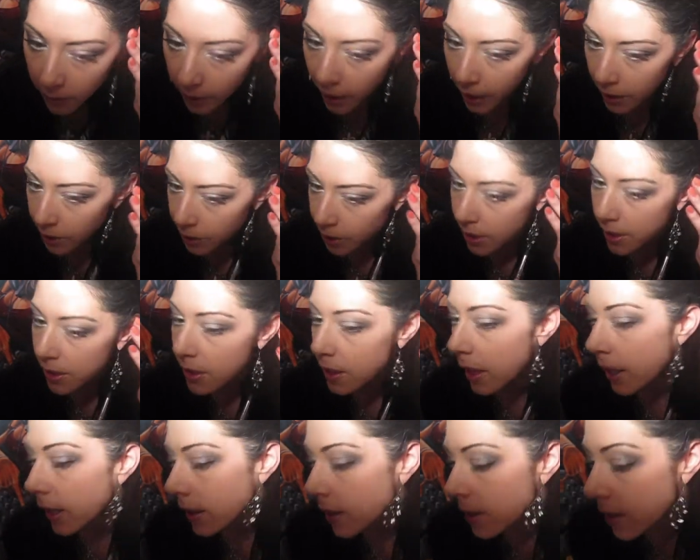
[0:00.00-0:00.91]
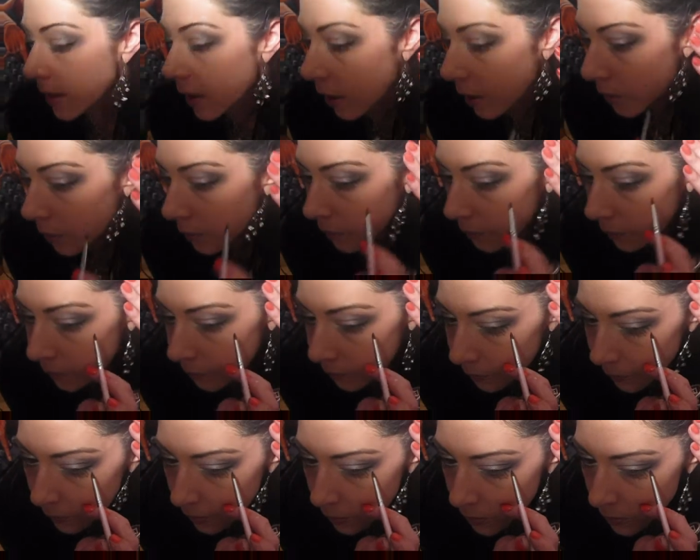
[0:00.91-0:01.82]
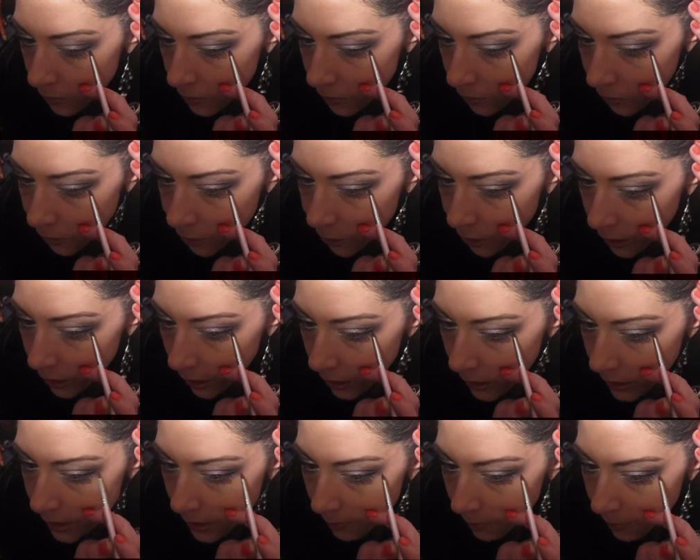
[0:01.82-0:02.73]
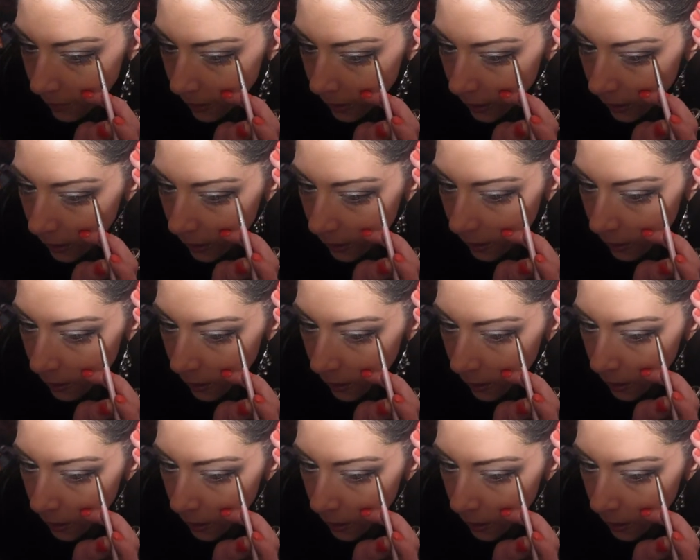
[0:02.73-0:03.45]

lashes, like so. So you should get something